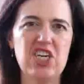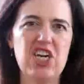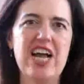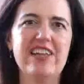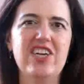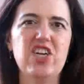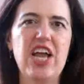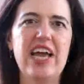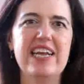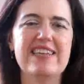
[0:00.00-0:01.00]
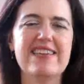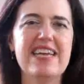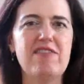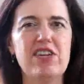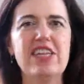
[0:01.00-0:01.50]
a challenge, and it's
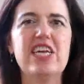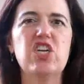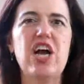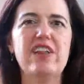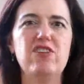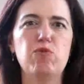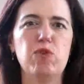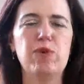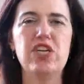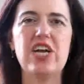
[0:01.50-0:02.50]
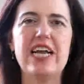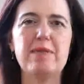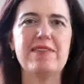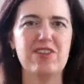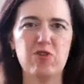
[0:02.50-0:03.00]
definitely a challenge with which I
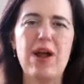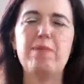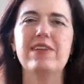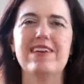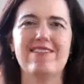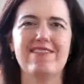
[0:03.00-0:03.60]
am still grappling.